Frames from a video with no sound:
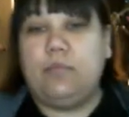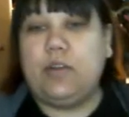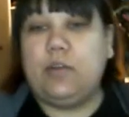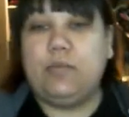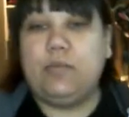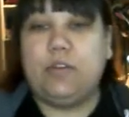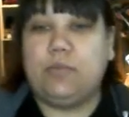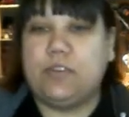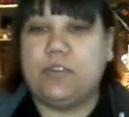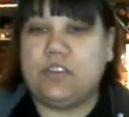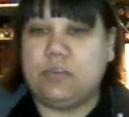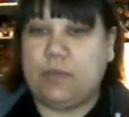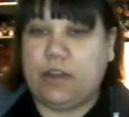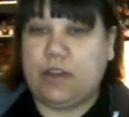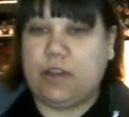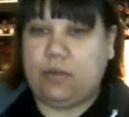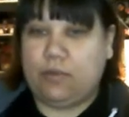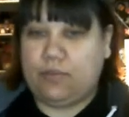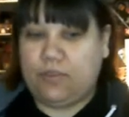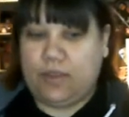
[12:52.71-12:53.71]
but I'm not reaching
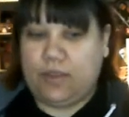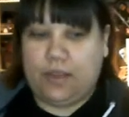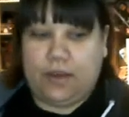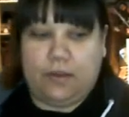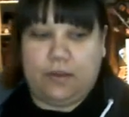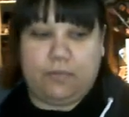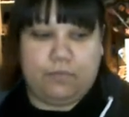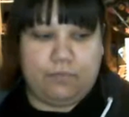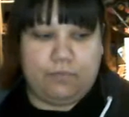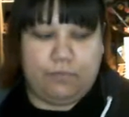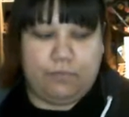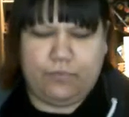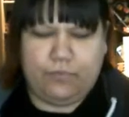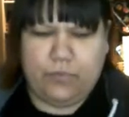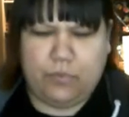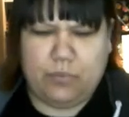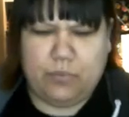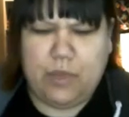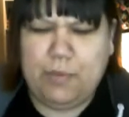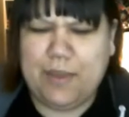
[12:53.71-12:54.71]
backwards to get it.
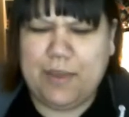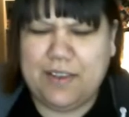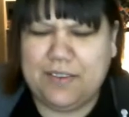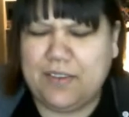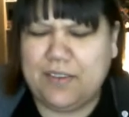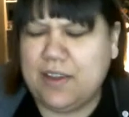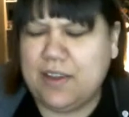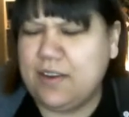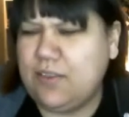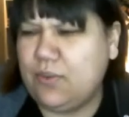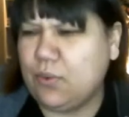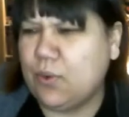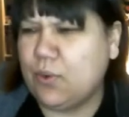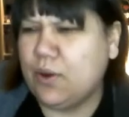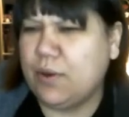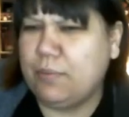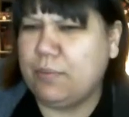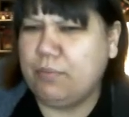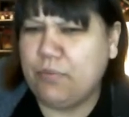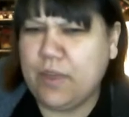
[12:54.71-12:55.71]
My back's kind of
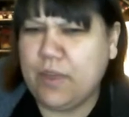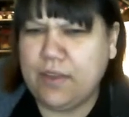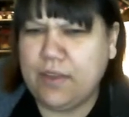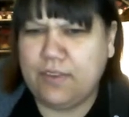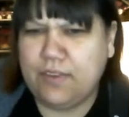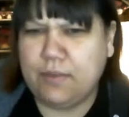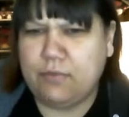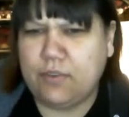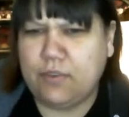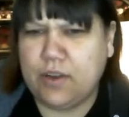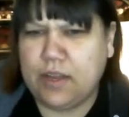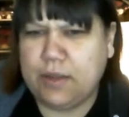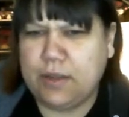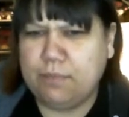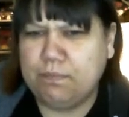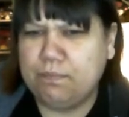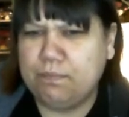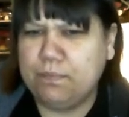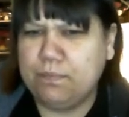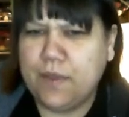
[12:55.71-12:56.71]
sore. I slept funny.
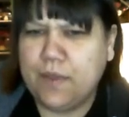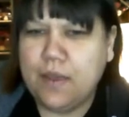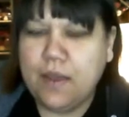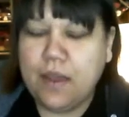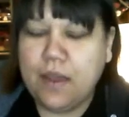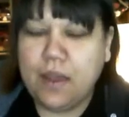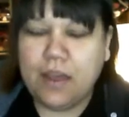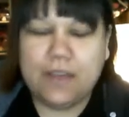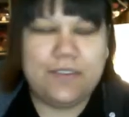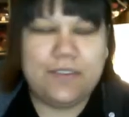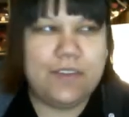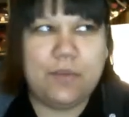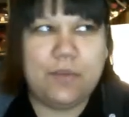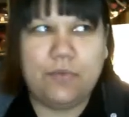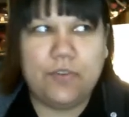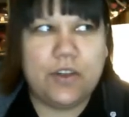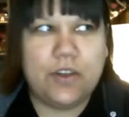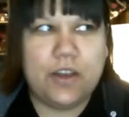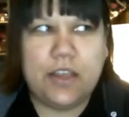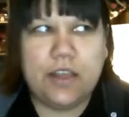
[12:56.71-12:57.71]
I slept
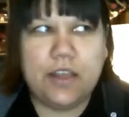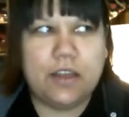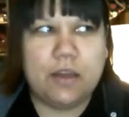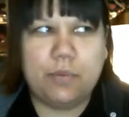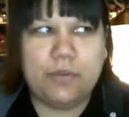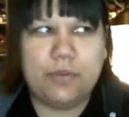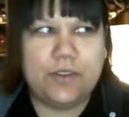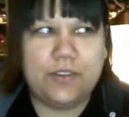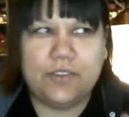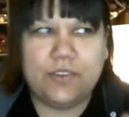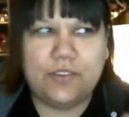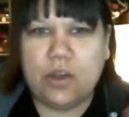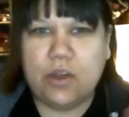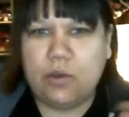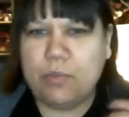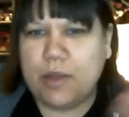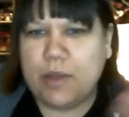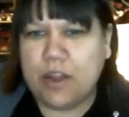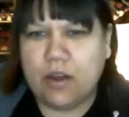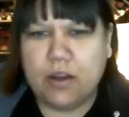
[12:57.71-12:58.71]
funny a couple days
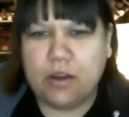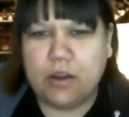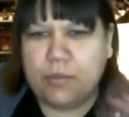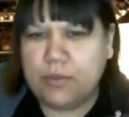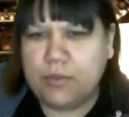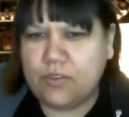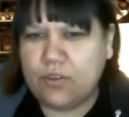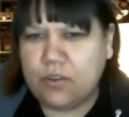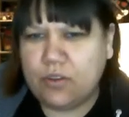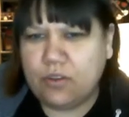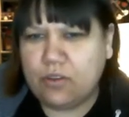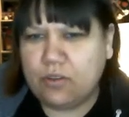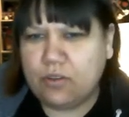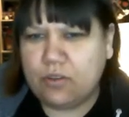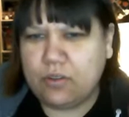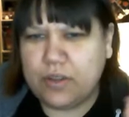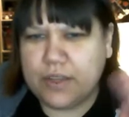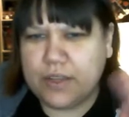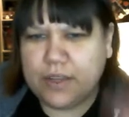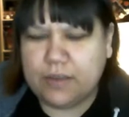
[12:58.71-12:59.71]
ago. My arm is
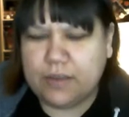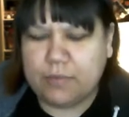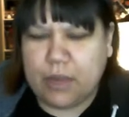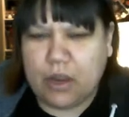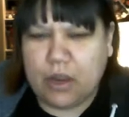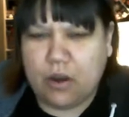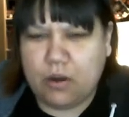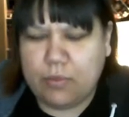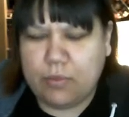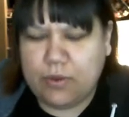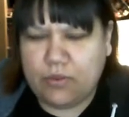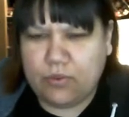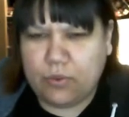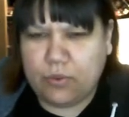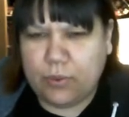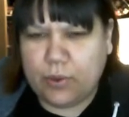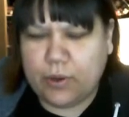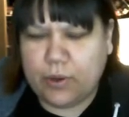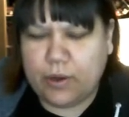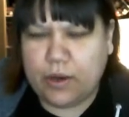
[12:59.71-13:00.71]
all, like, my arm is
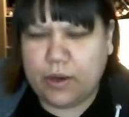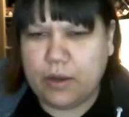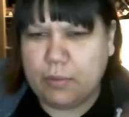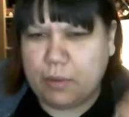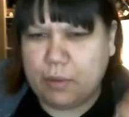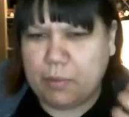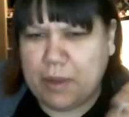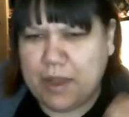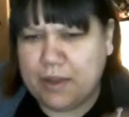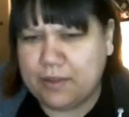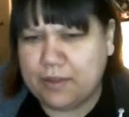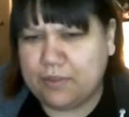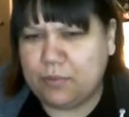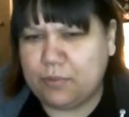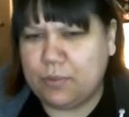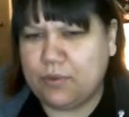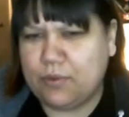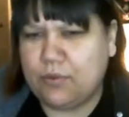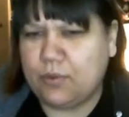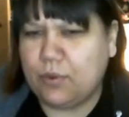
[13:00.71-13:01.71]
sore, and my back has
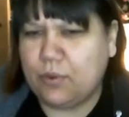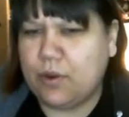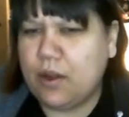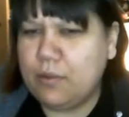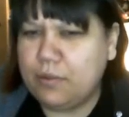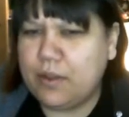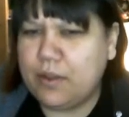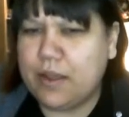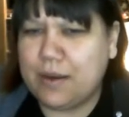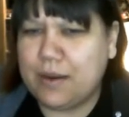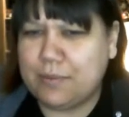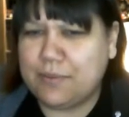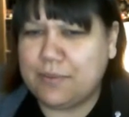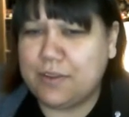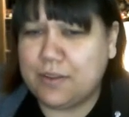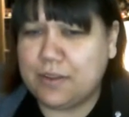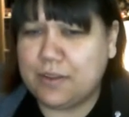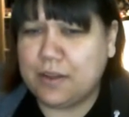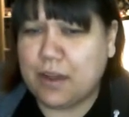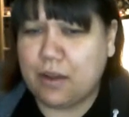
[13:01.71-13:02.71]
been sore. I'm glad I'm
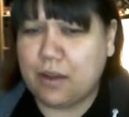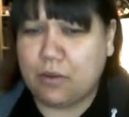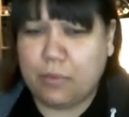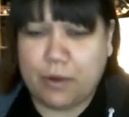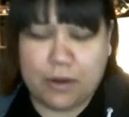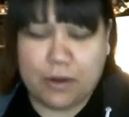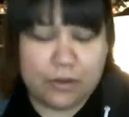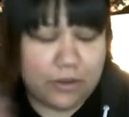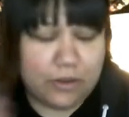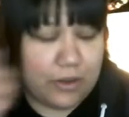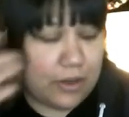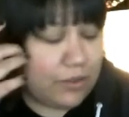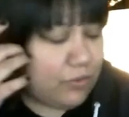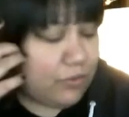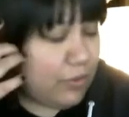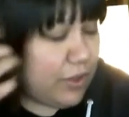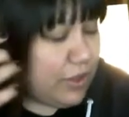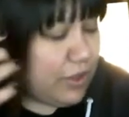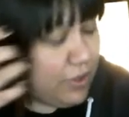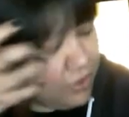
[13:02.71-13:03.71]
seeing the chiropractor
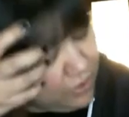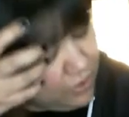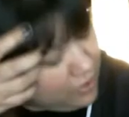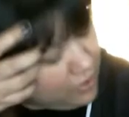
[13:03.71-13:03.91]
next week.